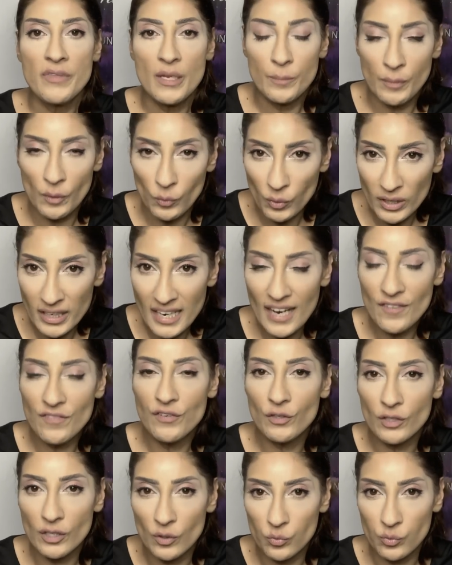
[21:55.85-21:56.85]
But
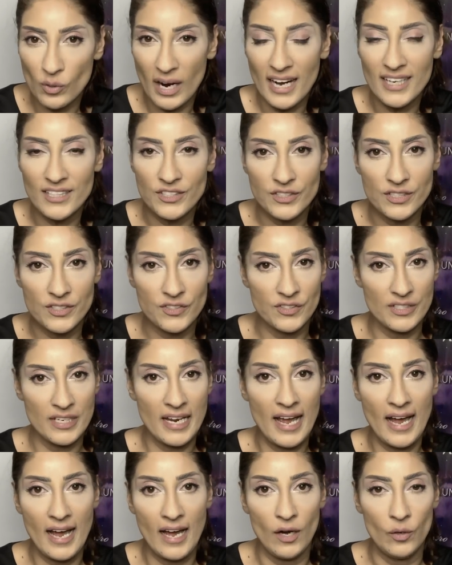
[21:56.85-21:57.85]
whatever arises
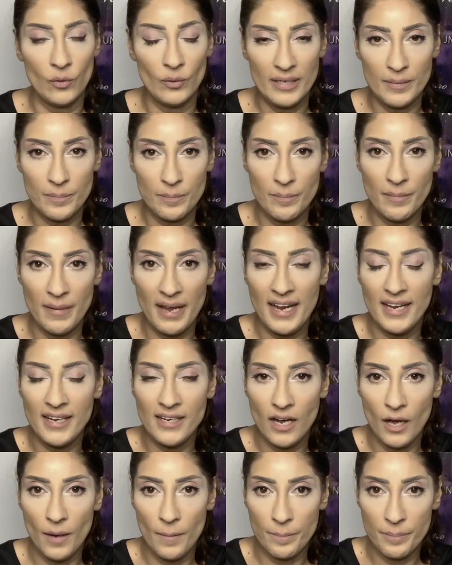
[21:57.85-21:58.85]
now, it may
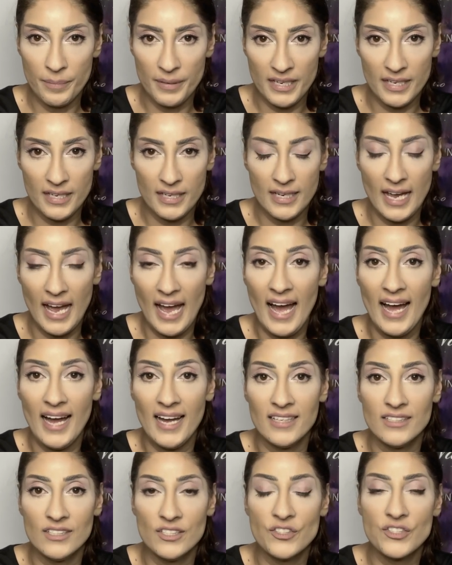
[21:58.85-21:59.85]
not be
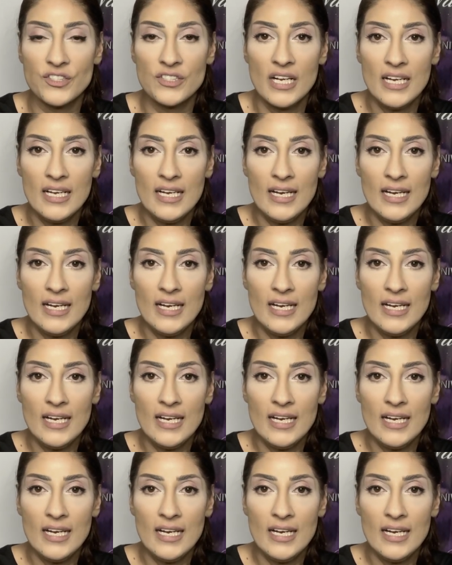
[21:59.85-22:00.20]
as